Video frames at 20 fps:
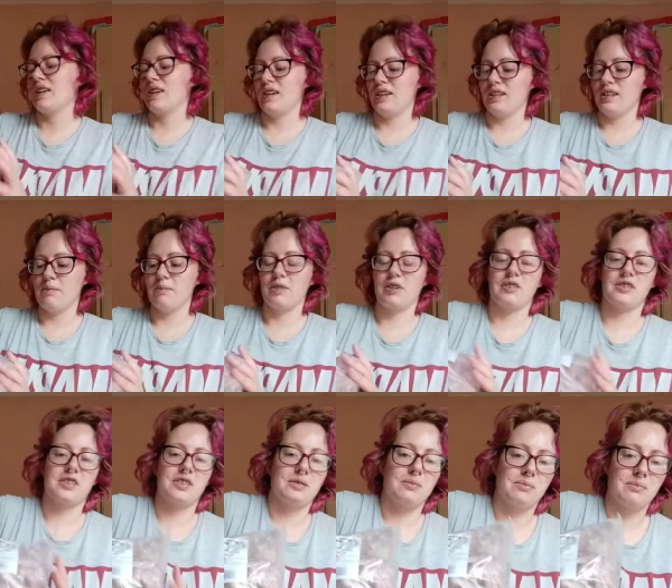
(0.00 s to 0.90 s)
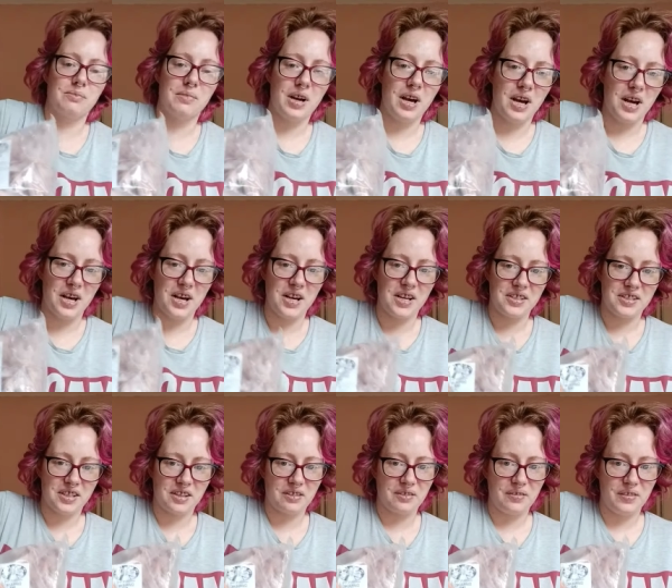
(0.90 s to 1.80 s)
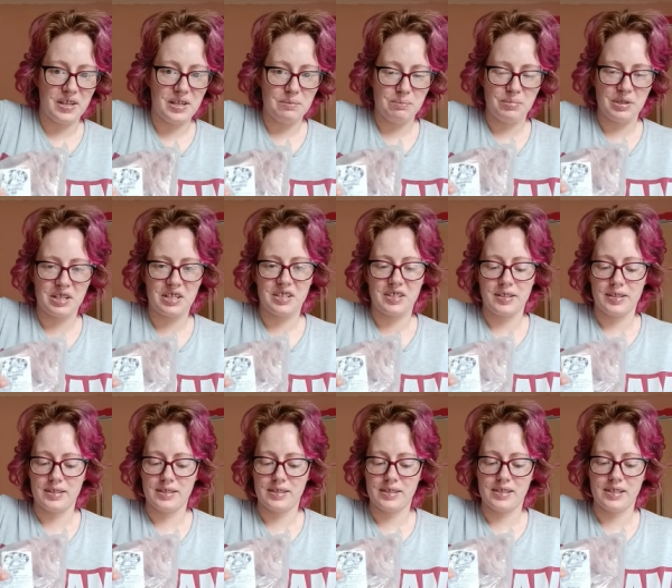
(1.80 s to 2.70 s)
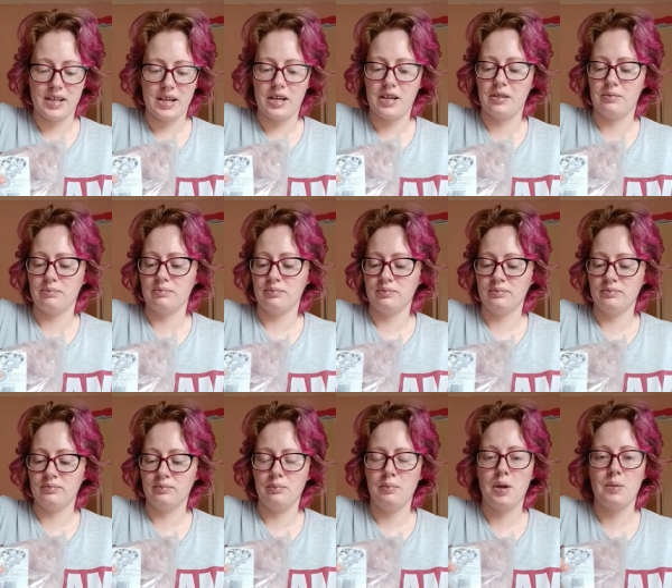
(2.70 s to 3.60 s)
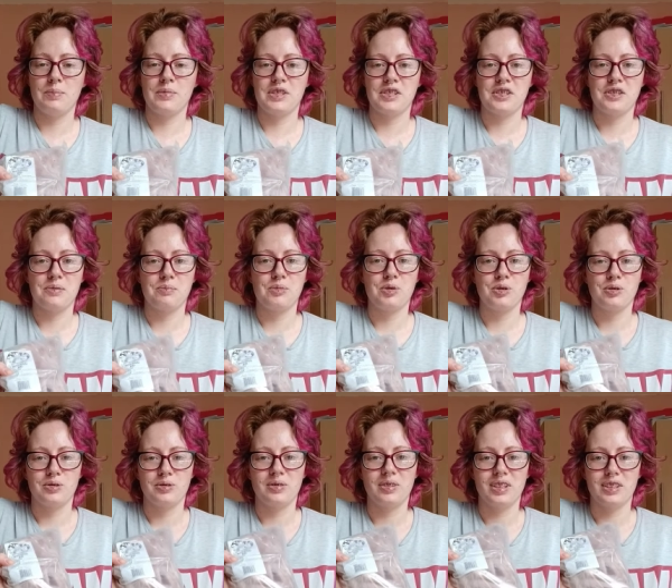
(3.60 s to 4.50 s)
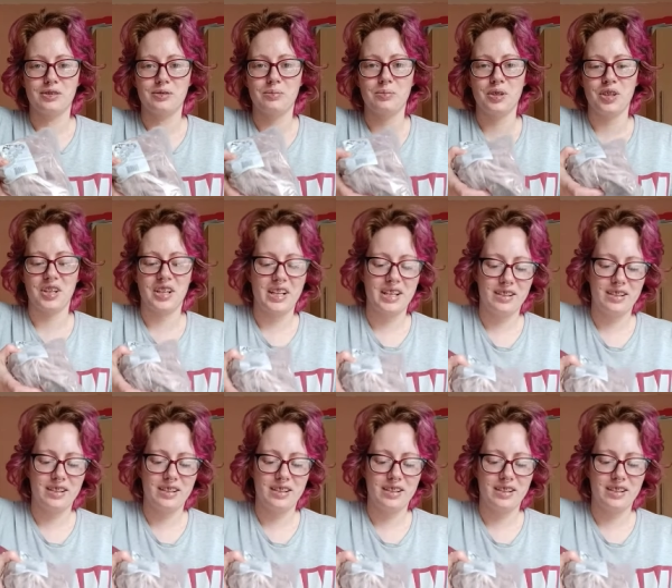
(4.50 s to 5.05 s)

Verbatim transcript: and we've got some uh, duck feet because um, Bimba's small little body.